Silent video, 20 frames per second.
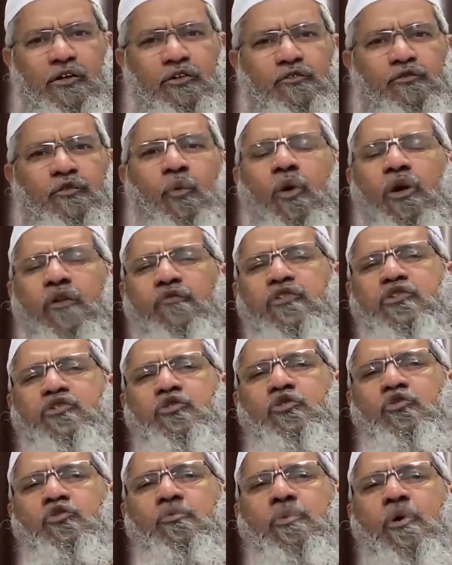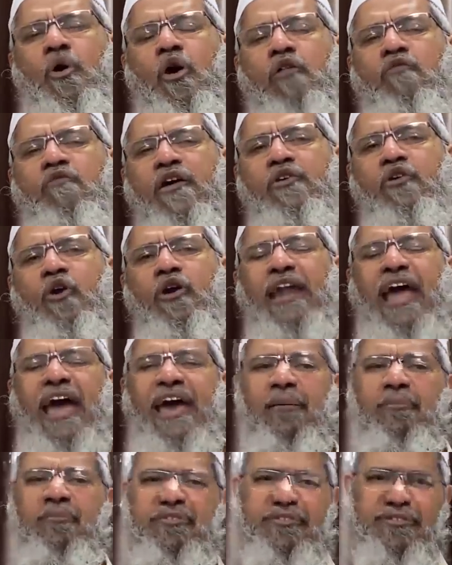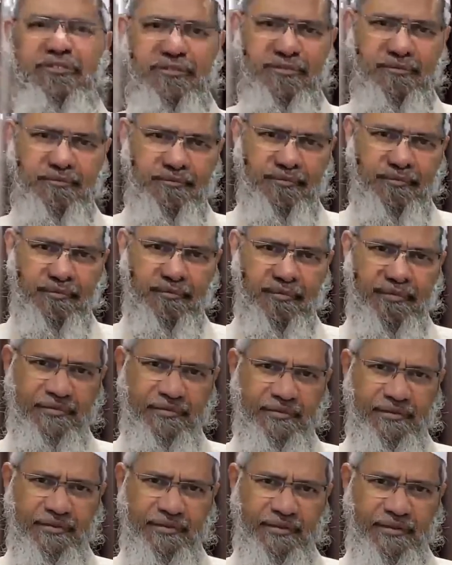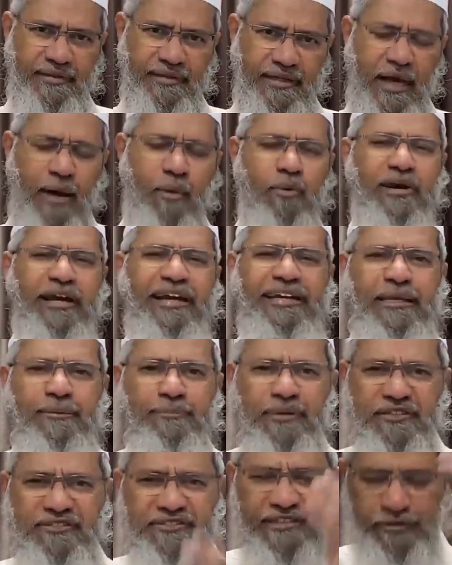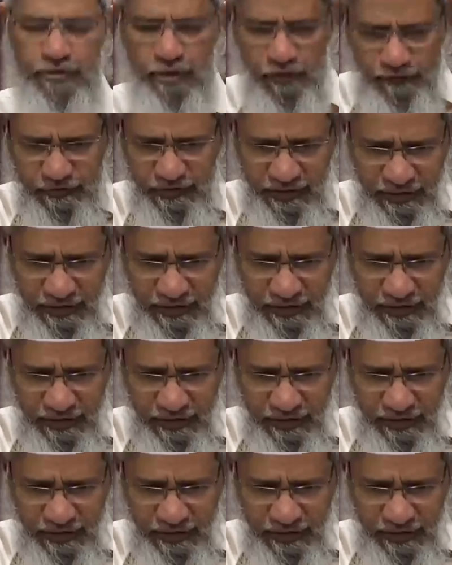So what we should do, because we are non-Arabs. Our 80% of